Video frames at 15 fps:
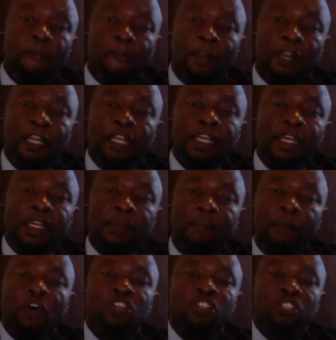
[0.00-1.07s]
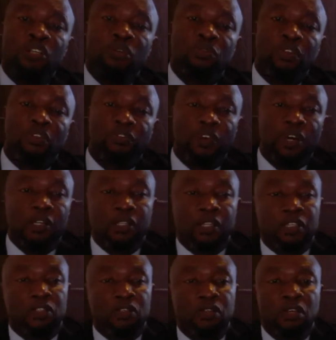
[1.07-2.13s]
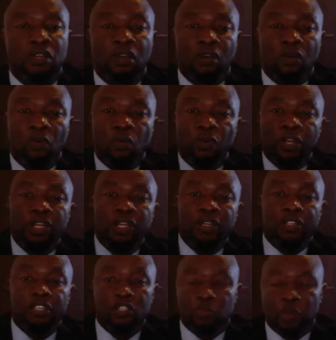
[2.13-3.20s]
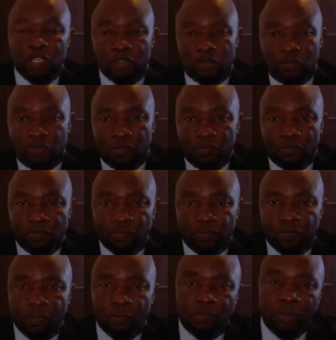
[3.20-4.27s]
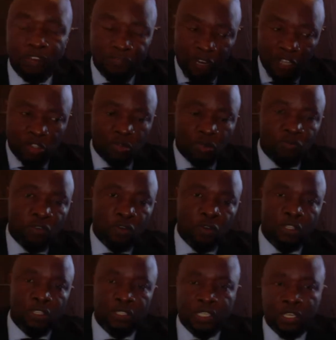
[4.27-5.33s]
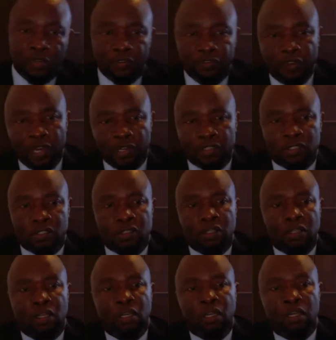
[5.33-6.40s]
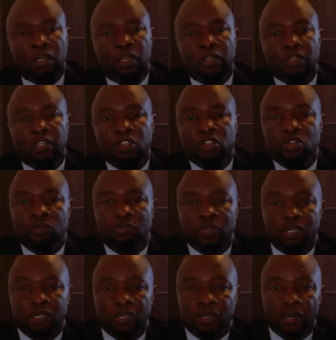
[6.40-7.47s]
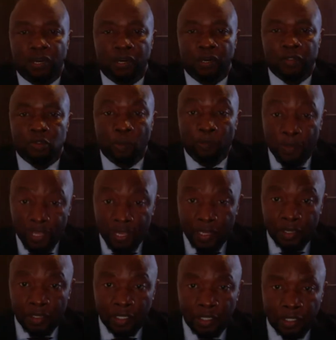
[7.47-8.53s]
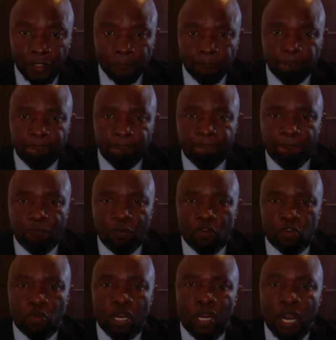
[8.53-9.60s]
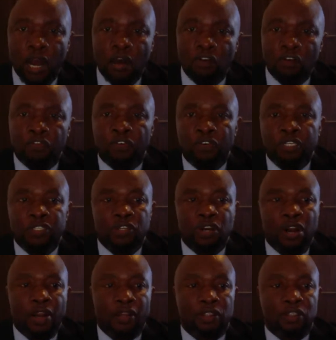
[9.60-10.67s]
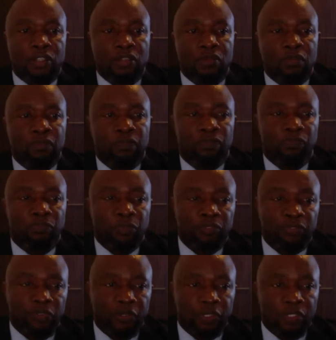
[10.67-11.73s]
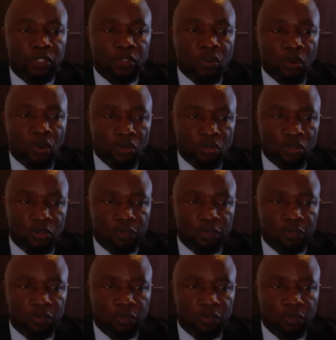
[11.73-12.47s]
clearly pointing to the fact that we need this person. By virtue of all these set of facts, he needs to be to appear to account for his acts before this court.